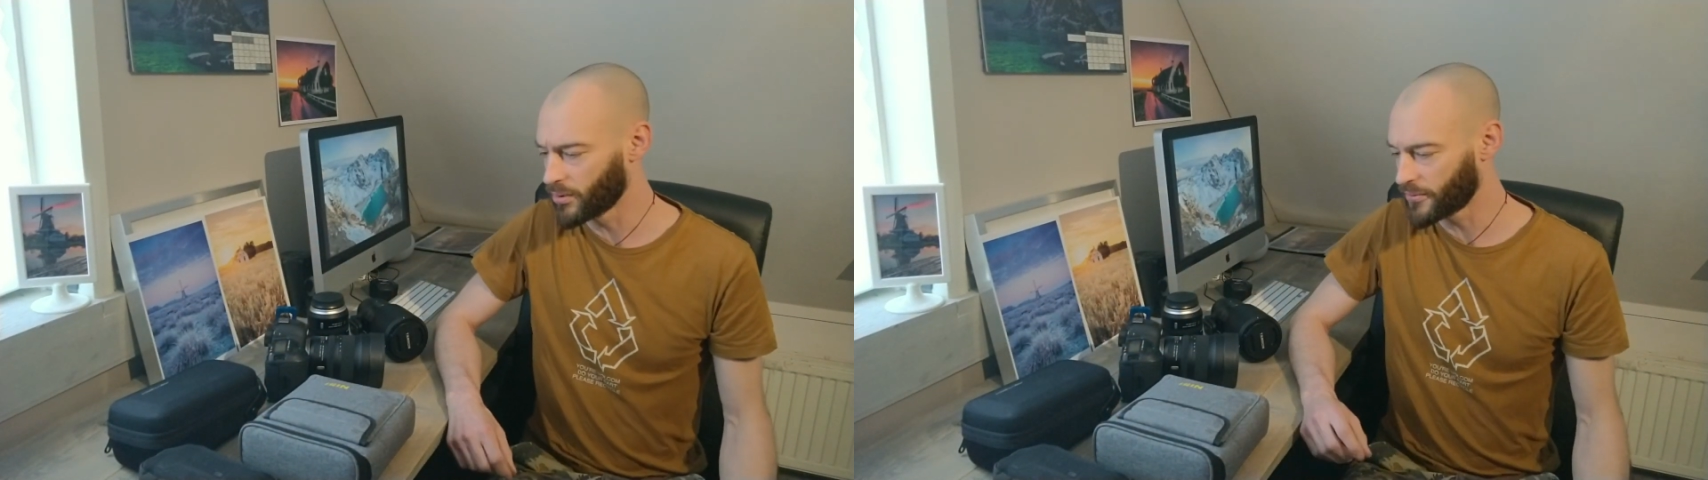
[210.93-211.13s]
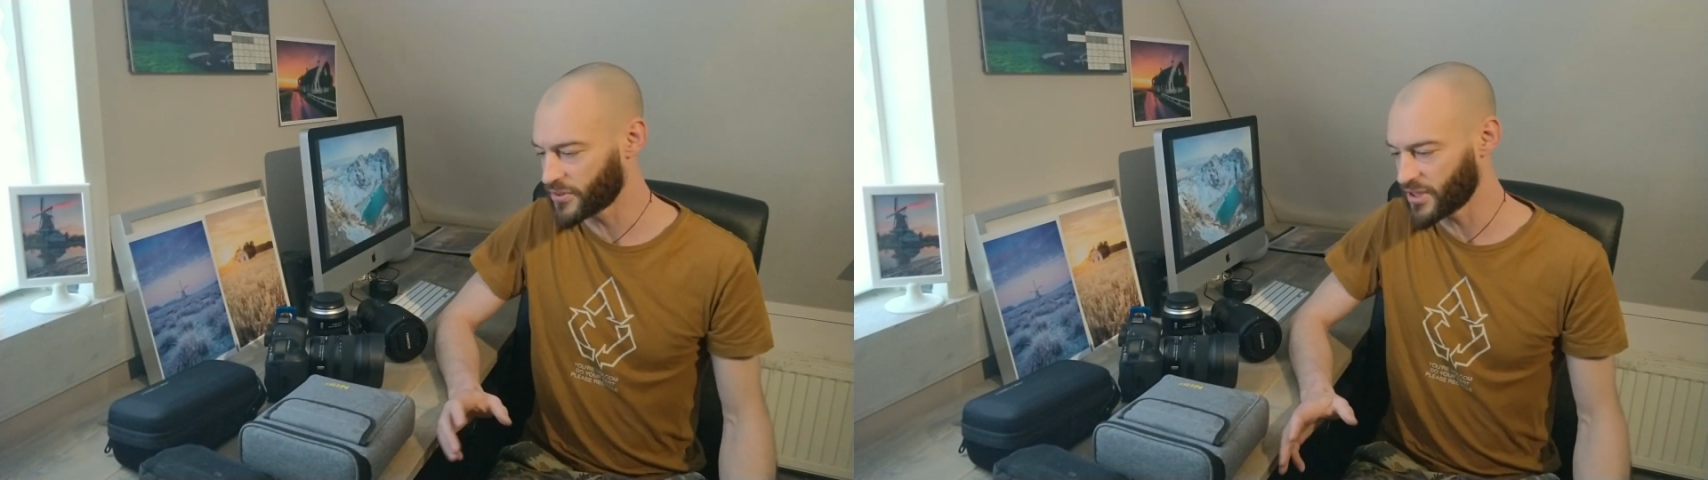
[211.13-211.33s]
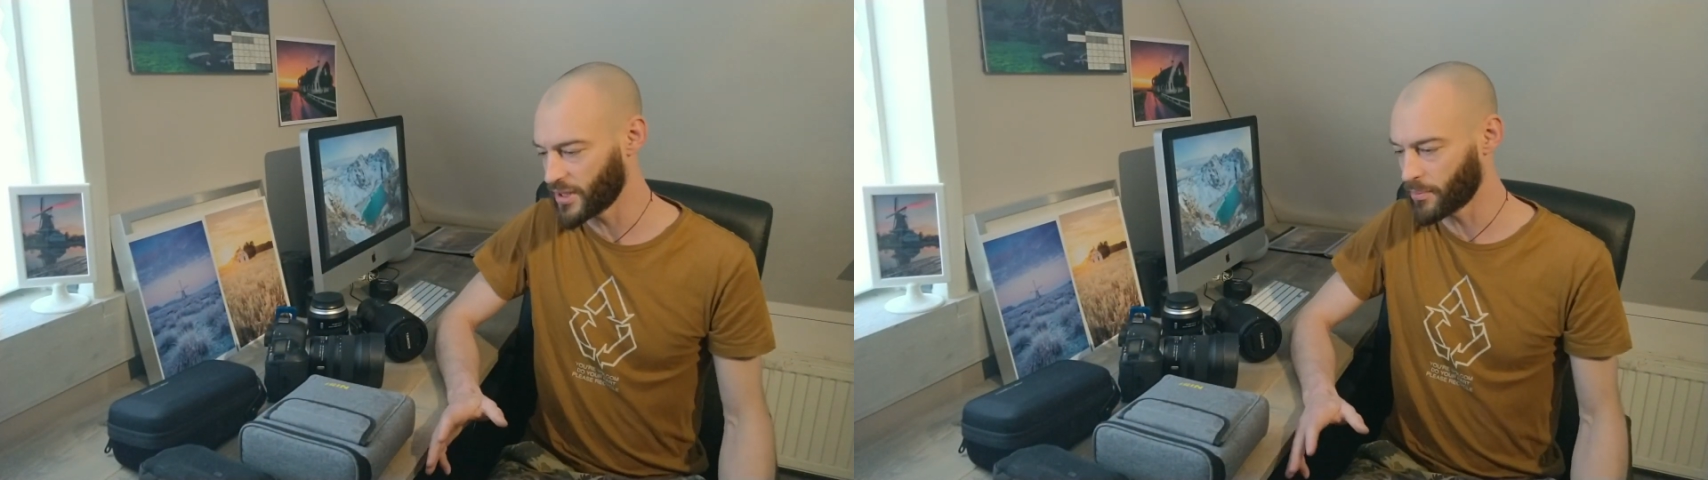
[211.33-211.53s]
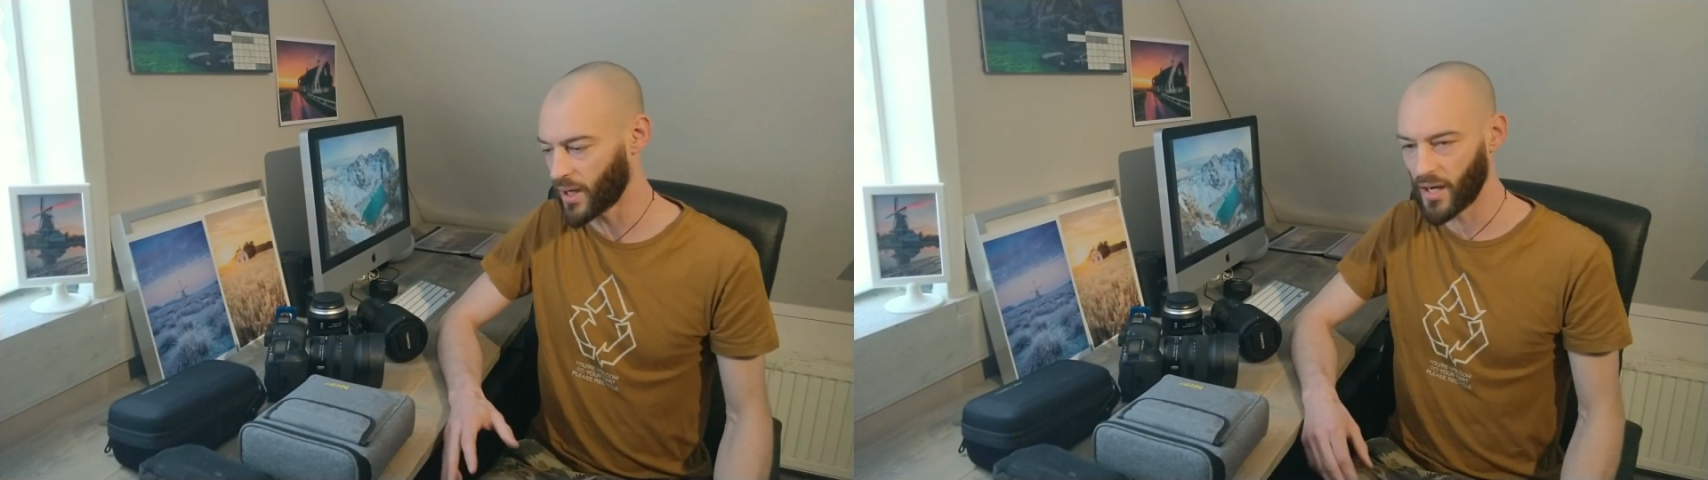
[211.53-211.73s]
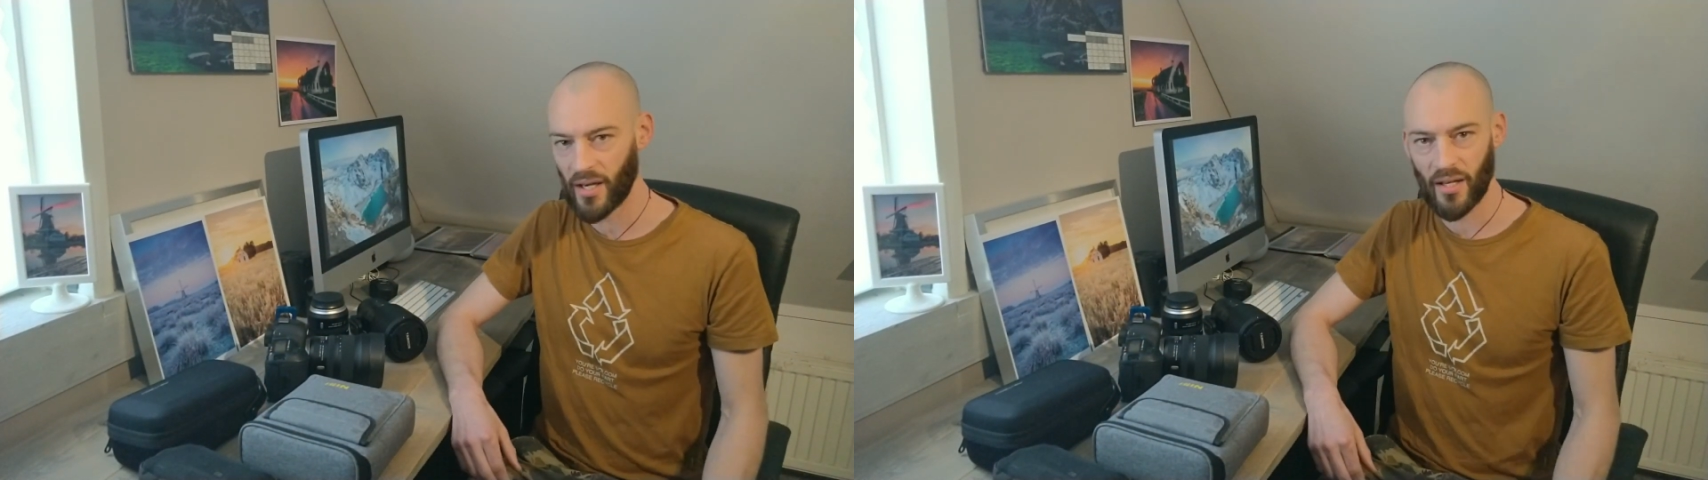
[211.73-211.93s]
who've seen
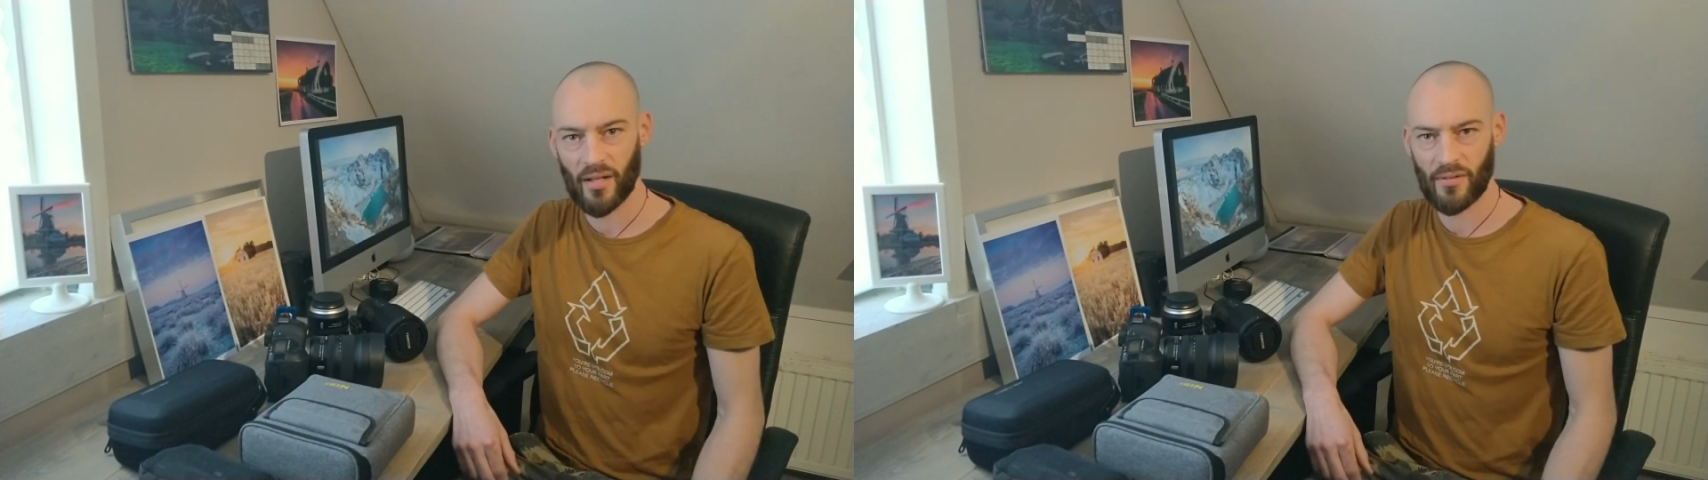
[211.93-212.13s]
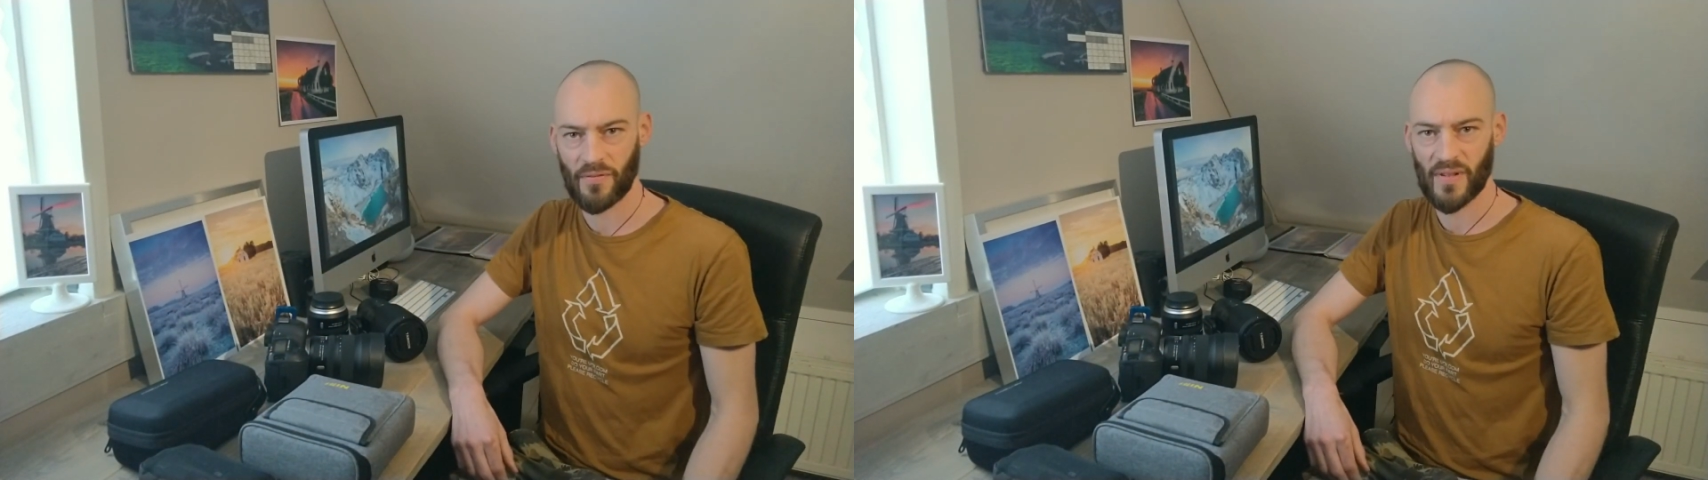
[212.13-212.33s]
my